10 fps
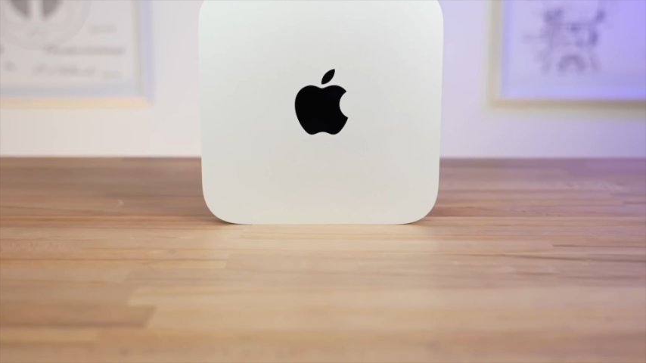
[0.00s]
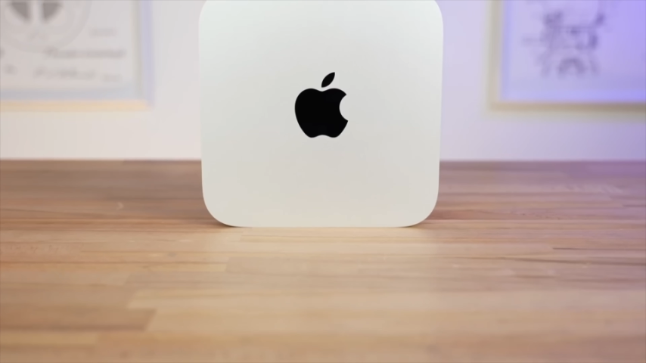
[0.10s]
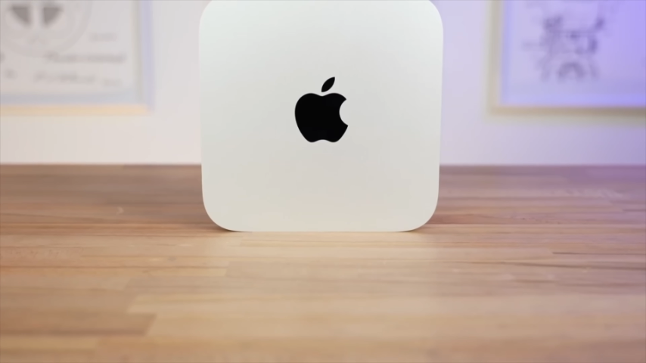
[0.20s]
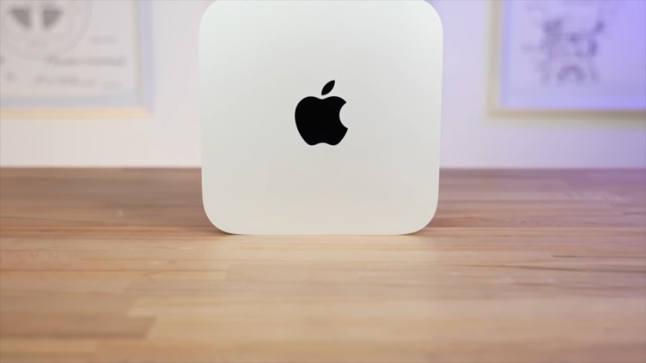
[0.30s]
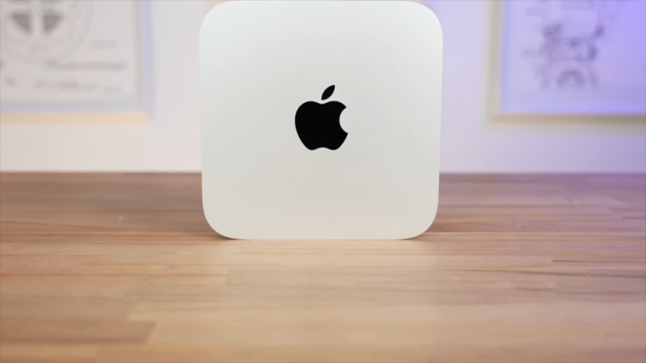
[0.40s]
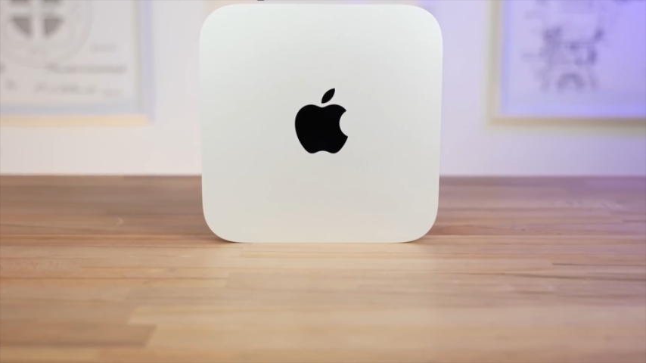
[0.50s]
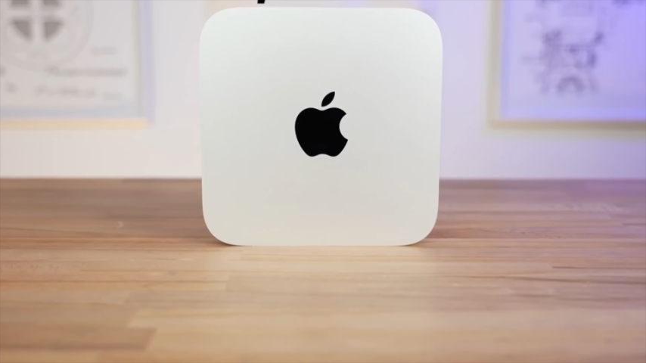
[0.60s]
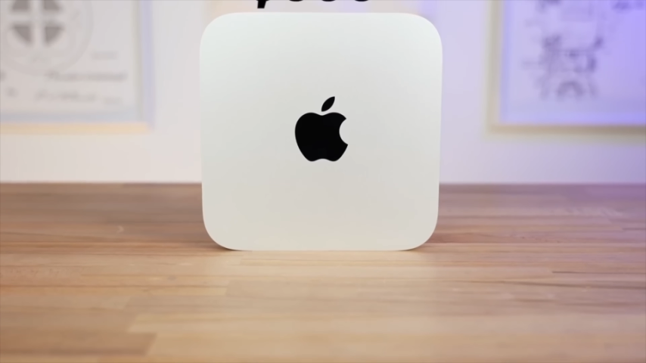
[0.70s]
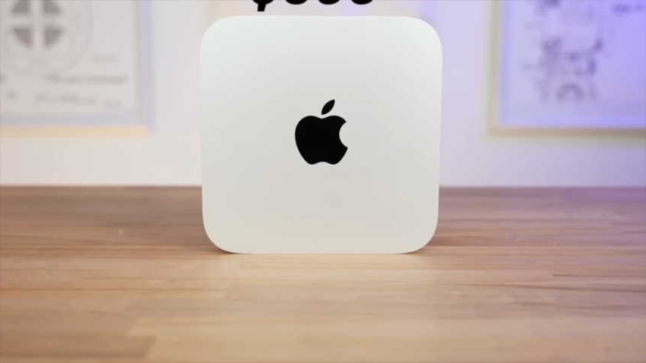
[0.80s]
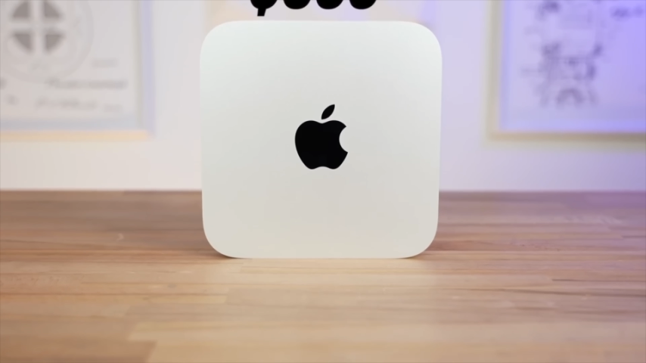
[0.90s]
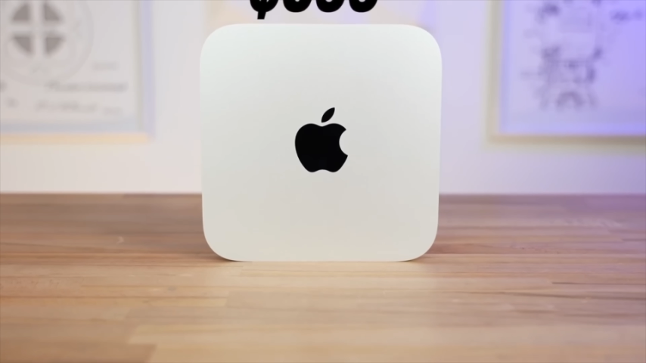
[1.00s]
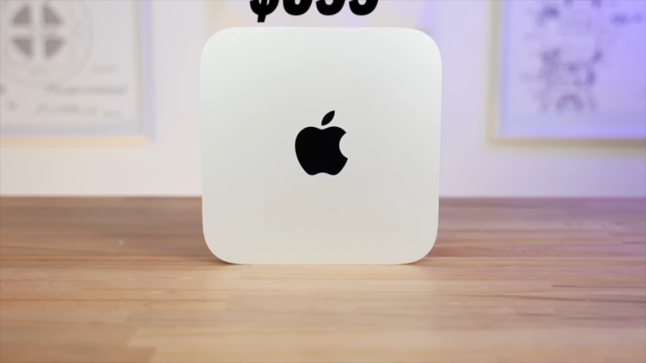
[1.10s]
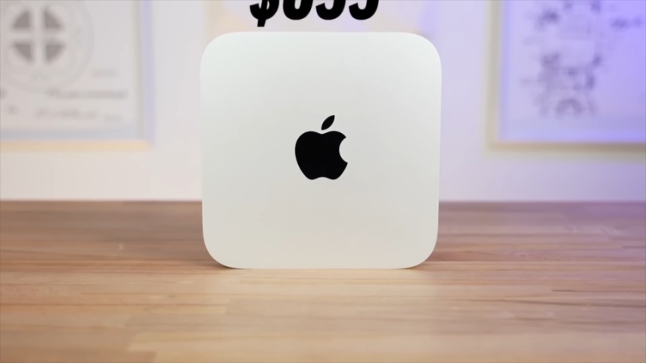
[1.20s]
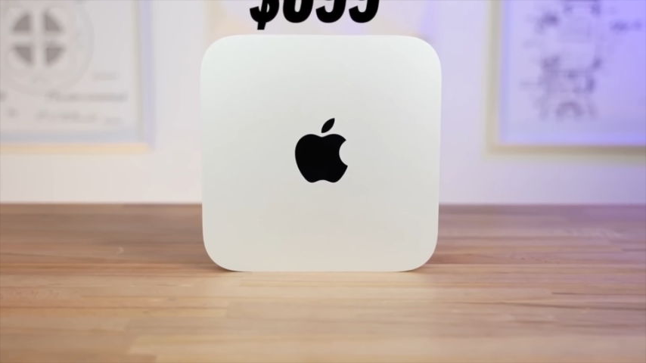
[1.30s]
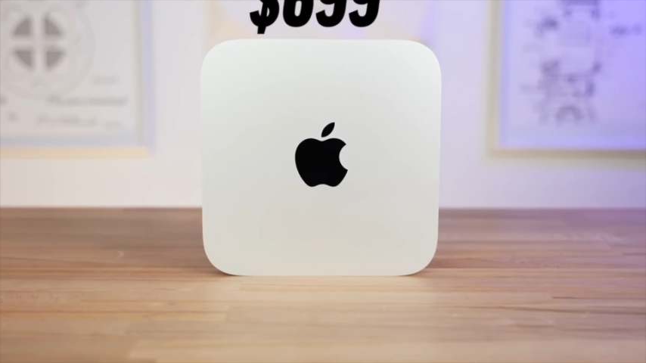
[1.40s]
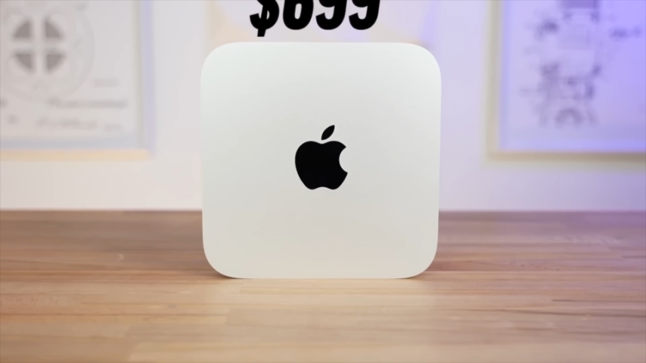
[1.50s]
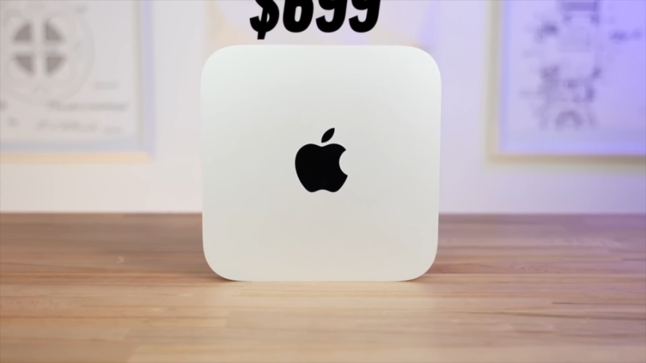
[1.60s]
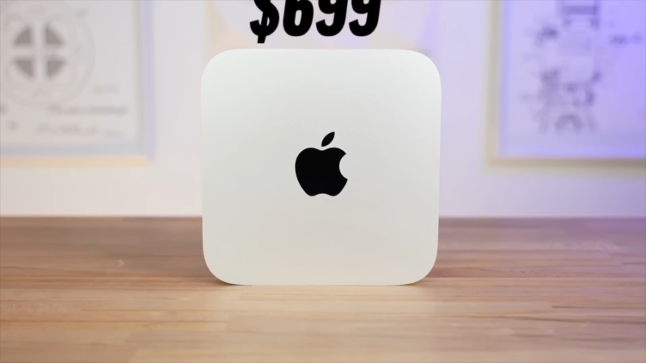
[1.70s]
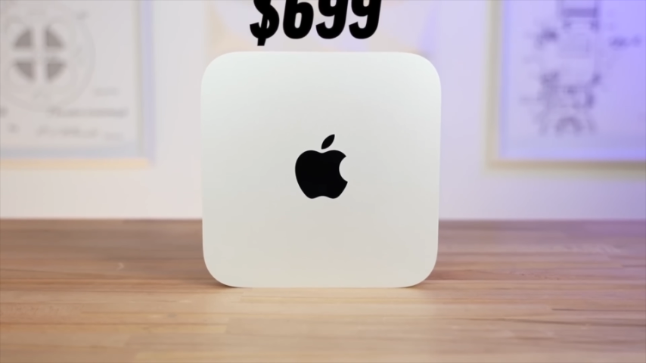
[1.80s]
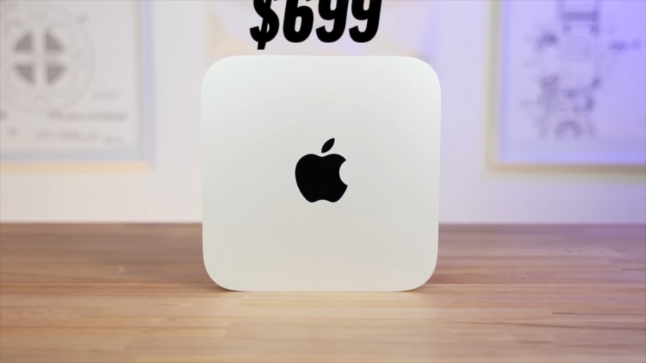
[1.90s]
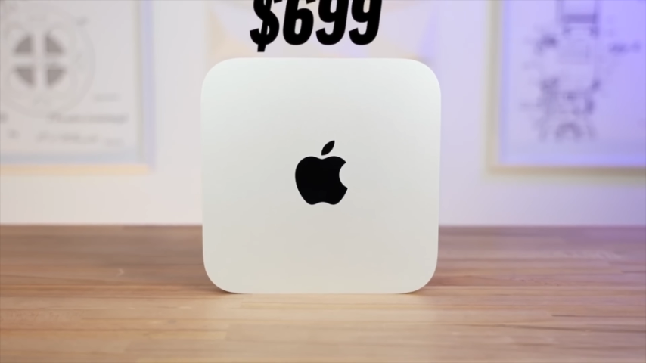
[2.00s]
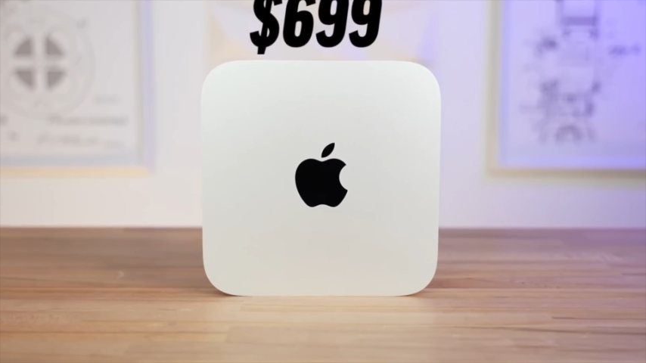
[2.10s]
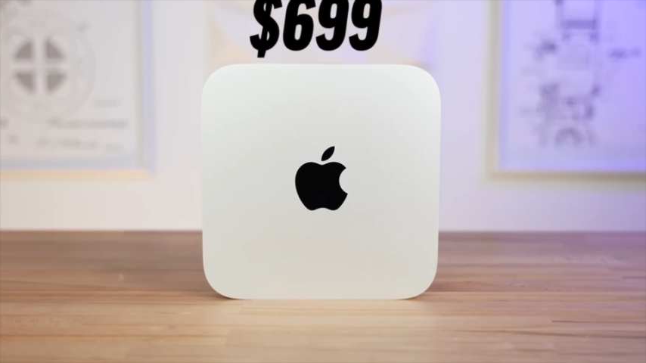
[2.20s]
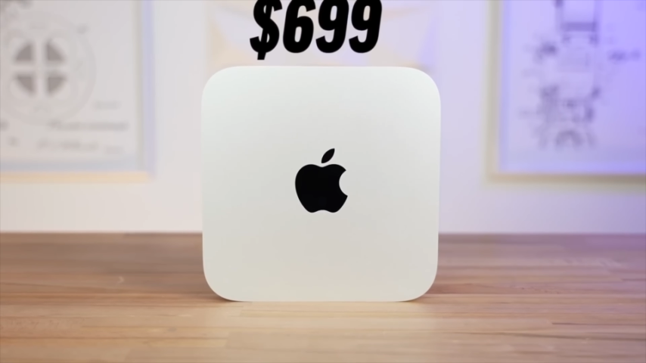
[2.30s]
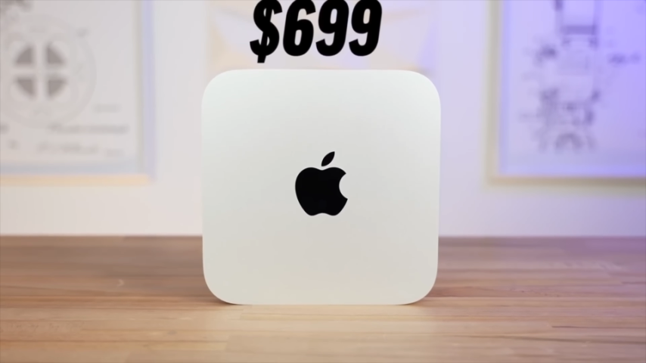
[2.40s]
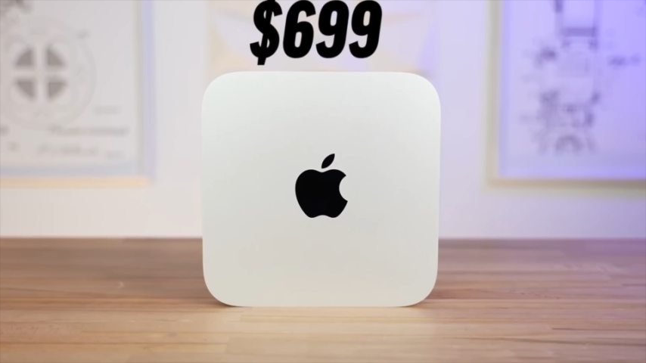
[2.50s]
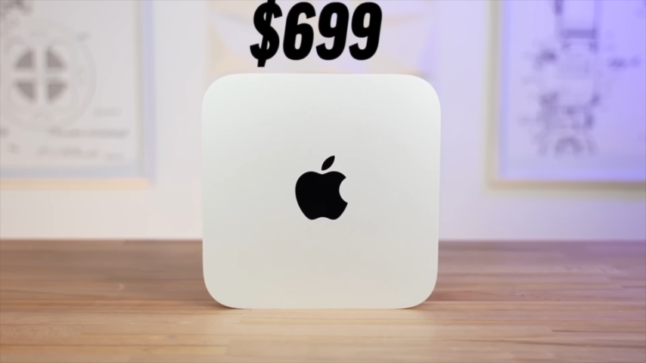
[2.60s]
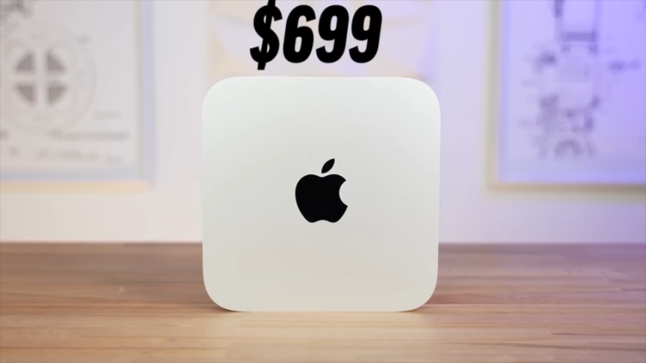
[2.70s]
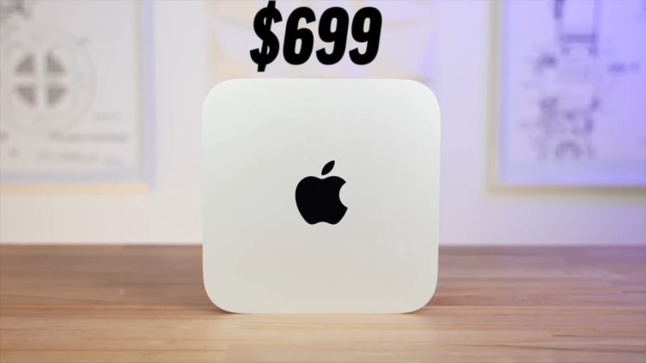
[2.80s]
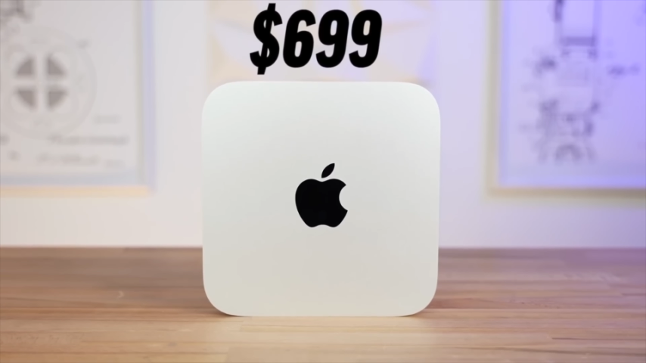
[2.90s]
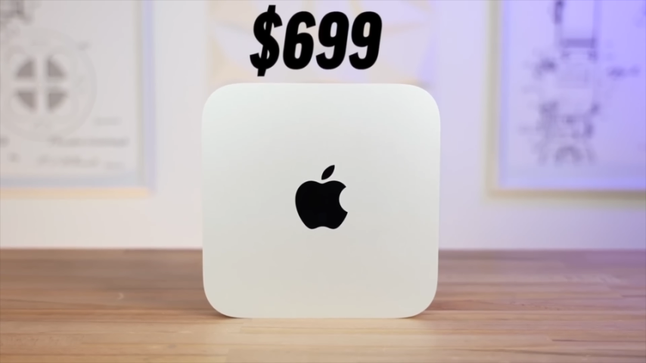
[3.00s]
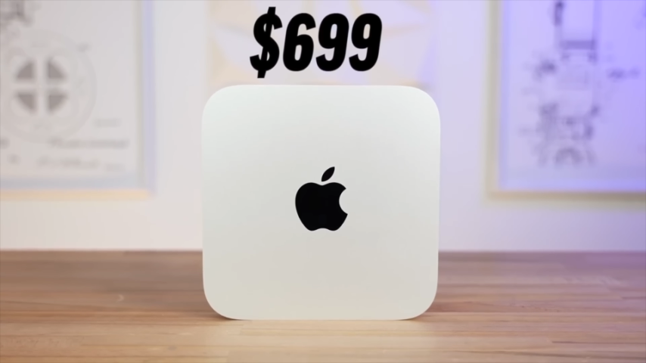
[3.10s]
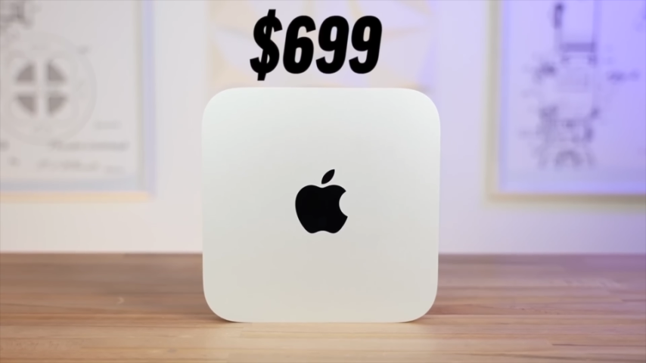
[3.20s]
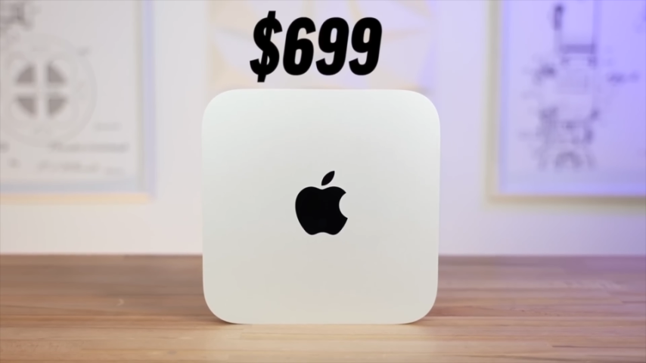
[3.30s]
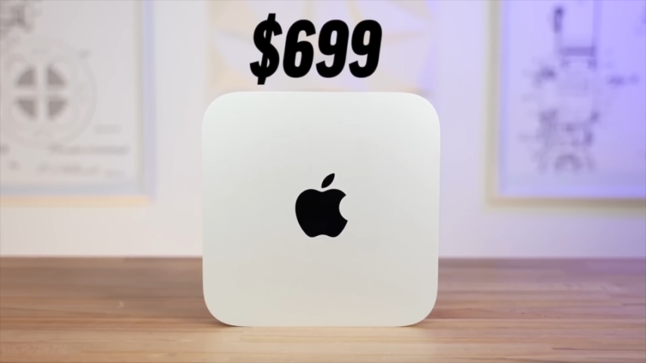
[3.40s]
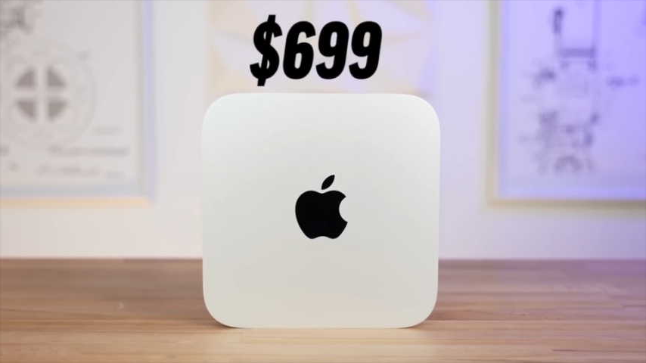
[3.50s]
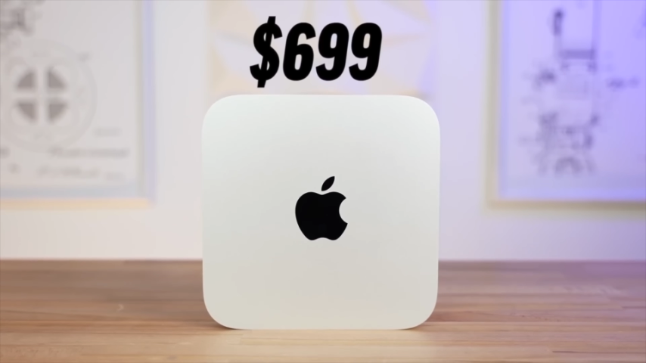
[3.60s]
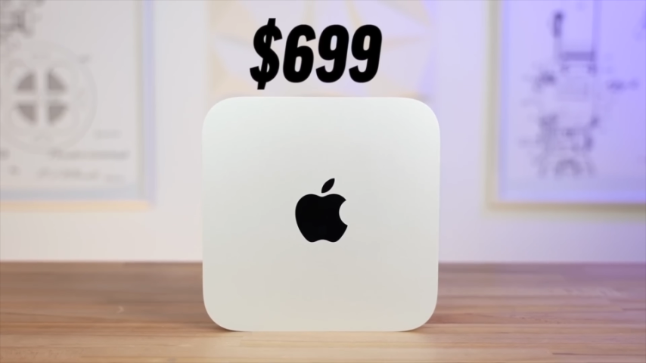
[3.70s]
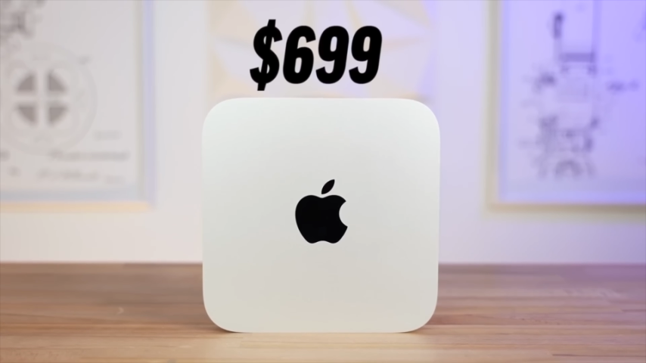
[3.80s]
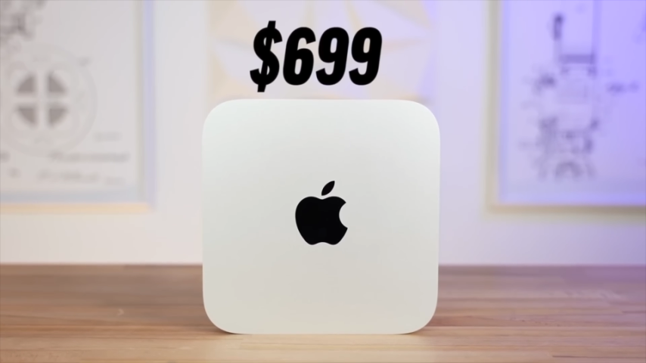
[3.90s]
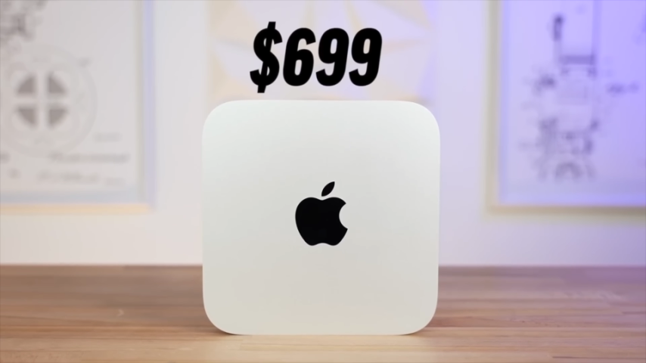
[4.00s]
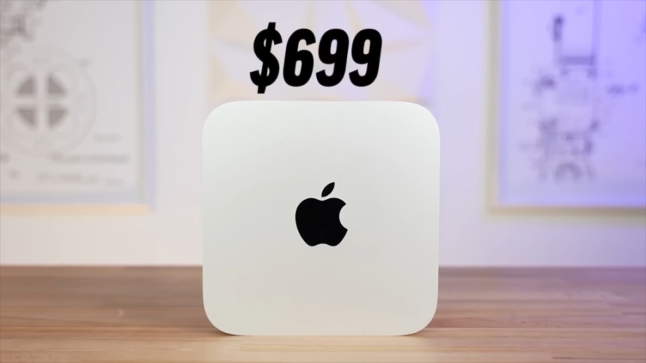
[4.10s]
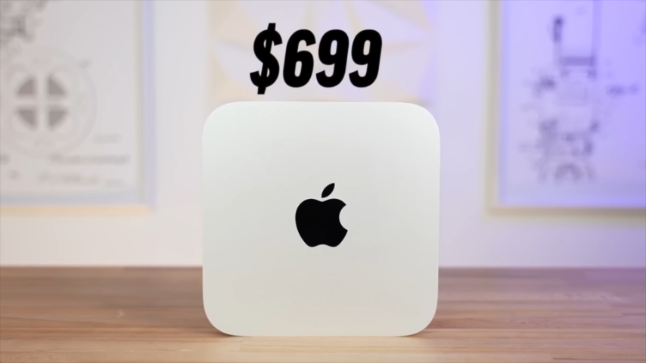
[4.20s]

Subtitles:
(no speaker visible)